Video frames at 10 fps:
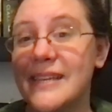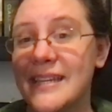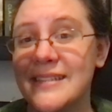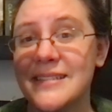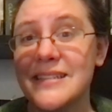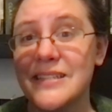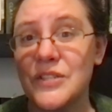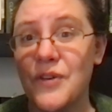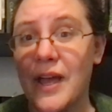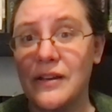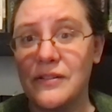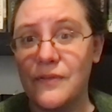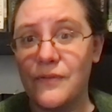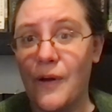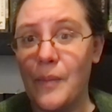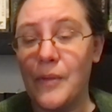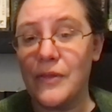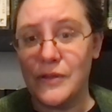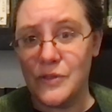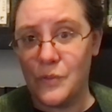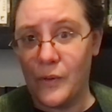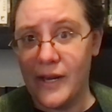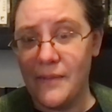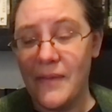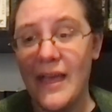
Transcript: it doesn't detract from the story.